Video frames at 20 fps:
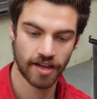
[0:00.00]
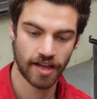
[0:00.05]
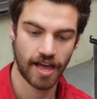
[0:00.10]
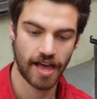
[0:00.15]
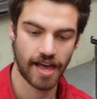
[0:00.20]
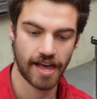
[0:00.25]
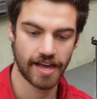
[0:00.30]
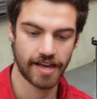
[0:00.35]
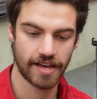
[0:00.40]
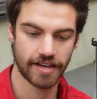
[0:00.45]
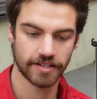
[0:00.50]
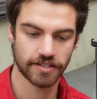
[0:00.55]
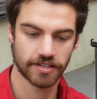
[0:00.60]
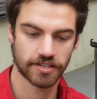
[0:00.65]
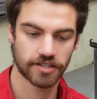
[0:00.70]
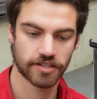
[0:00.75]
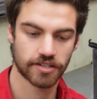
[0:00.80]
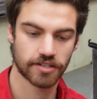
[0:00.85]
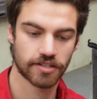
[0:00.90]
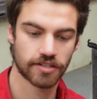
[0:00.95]
and,
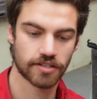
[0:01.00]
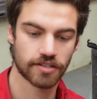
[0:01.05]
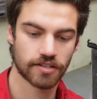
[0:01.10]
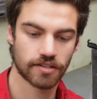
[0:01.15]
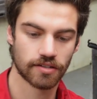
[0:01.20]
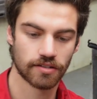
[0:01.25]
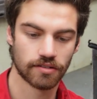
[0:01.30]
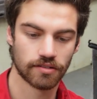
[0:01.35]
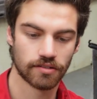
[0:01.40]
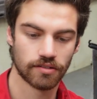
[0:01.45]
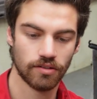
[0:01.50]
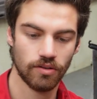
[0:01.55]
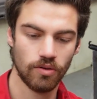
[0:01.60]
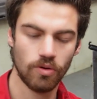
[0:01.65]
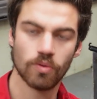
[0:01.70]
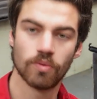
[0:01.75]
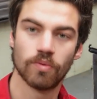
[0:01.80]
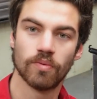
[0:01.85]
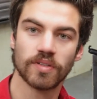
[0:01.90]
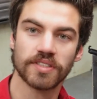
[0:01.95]

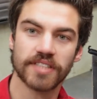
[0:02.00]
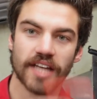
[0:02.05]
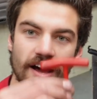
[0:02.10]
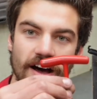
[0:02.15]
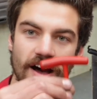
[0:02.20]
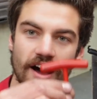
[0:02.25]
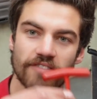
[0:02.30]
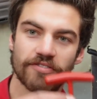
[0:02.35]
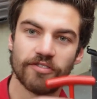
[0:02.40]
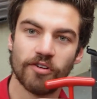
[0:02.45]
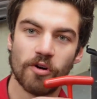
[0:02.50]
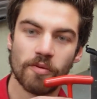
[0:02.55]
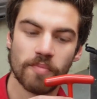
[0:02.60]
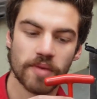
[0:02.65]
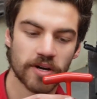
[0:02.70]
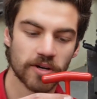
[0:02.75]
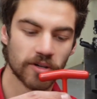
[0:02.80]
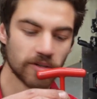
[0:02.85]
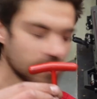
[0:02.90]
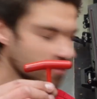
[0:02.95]
what's that? A
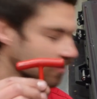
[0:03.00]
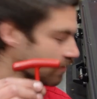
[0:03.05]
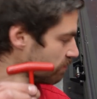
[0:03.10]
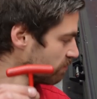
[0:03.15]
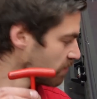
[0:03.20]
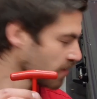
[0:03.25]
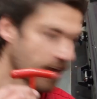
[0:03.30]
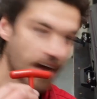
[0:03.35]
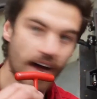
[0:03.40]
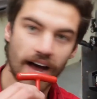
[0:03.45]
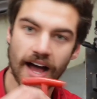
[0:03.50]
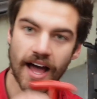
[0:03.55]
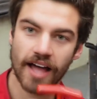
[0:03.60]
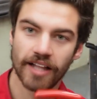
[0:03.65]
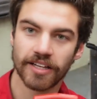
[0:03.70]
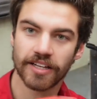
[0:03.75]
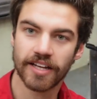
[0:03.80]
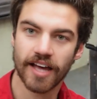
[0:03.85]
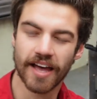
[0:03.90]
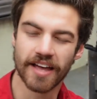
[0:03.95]
4mm
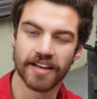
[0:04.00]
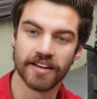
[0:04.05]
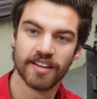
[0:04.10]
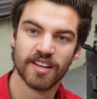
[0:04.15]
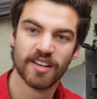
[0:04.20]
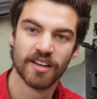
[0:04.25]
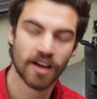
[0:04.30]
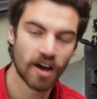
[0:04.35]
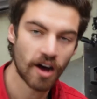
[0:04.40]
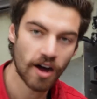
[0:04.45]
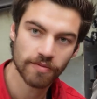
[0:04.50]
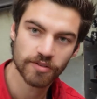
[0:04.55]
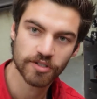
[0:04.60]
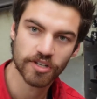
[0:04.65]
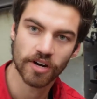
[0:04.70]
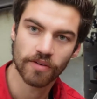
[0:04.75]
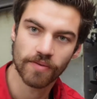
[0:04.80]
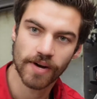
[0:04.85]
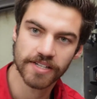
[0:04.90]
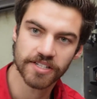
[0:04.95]
Allen key. I've just
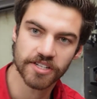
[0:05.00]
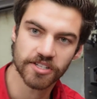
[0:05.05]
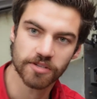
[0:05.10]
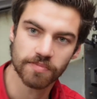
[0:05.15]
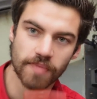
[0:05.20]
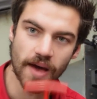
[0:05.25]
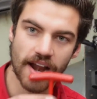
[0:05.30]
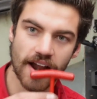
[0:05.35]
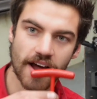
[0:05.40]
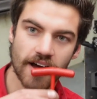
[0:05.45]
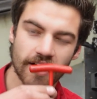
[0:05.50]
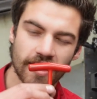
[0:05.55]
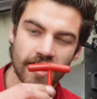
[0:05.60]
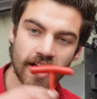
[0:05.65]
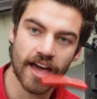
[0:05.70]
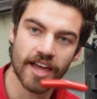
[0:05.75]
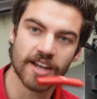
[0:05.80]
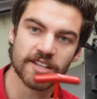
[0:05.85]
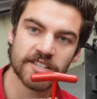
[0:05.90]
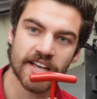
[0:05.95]
got a ratchet
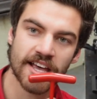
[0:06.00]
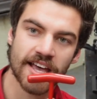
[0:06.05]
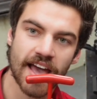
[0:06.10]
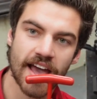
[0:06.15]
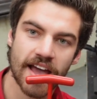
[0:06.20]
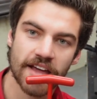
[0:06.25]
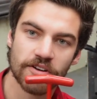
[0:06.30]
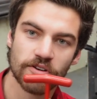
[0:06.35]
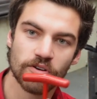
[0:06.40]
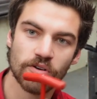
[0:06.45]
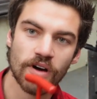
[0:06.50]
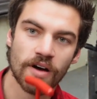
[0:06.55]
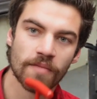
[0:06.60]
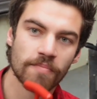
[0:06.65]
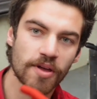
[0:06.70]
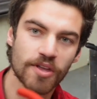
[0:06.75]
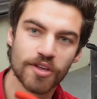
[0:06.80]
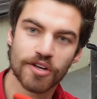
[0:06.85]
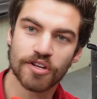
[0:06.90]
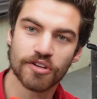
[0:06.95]
spanner and a T-handle,
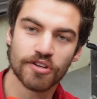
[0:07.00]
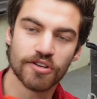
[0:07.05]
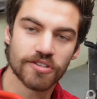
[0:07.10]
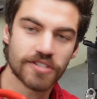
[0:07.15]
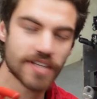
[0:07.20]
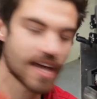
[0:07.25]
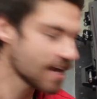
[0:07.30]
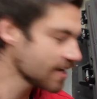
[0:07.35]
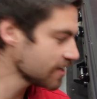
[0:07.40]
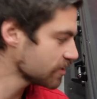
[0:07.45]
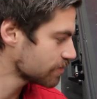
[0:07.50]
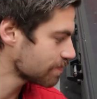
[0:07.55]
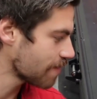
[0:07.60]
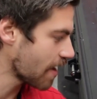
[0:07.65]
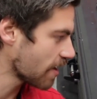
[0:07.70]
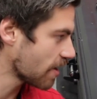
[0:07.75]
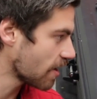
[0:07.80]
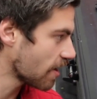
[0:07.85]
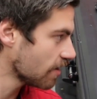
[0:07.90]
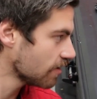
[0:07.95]
but you can use any
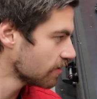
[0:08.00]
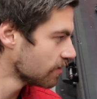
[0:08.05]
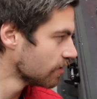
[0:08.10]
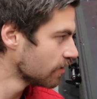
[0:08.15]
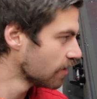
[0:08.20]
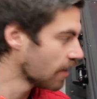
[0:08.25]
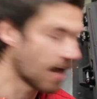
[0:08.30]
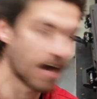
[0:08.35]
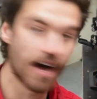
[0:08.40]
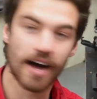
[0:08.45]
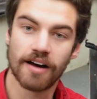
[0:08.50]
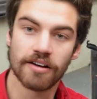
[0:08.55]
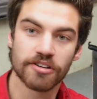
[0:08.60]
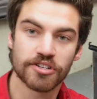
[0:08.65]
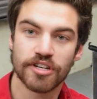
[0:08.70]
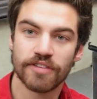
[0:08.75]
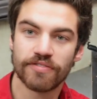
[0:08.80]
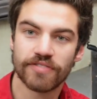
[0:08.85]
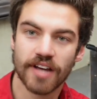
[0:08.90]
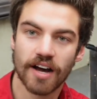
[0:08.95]
spanner, a
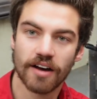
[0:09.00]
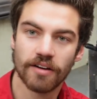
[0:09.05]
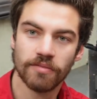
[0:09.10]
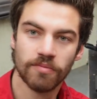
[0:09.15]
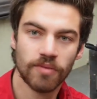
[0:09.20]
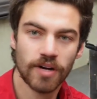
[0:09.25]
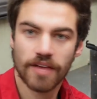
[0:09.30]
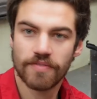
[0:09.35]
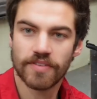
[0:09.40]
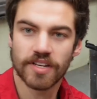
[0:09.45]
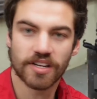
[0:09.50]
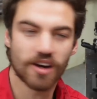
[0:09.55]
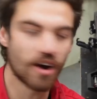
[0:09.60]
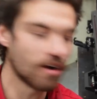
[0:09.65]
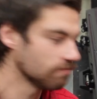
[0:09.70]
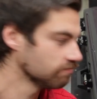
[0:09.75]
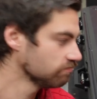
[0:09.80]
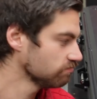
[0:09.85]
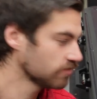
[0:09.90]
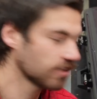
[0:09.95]
shifter, whatever you
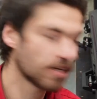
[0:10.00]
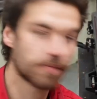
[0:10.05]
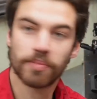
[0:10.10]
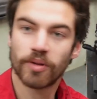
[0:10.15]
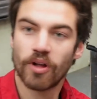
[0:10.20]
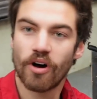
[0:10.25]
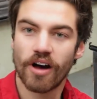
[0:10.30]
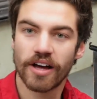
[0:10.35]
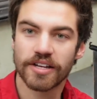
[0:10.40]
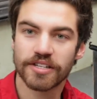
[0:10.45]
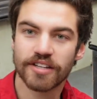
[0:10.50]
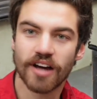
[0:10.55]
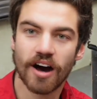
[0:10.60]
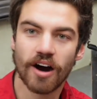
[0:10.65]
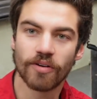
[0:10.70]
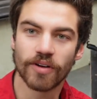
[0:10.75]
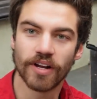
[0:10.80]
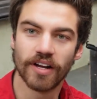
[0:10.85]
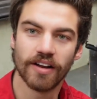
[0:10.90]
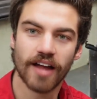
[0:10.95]
got. Set of pliers to
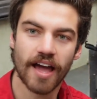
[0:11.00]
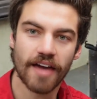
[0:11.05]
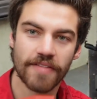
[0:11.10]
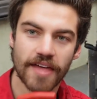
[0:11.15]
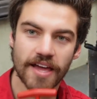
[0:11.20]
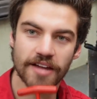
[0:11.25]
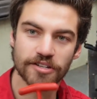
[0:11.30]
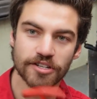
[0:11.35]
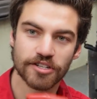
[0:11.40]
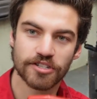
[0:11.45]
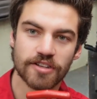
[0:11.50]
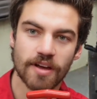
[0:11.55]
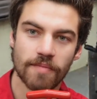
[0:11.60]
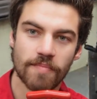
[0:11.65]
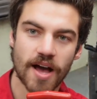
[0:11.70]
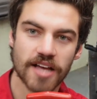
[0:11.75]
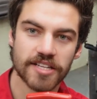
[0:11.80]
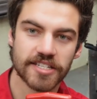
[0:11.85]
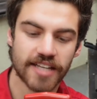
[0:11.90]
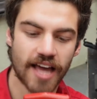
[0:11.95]
hold it, and then just a
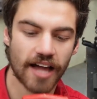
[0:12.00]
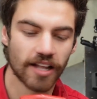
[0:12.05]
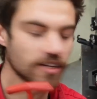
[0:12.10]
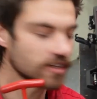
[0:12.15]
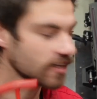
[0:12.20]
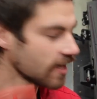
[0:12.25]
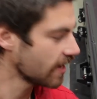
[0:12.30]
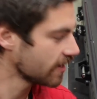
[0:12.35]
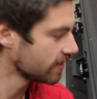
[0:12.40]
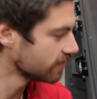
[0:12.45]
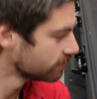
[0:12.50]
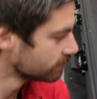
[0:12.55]
basic Allen key.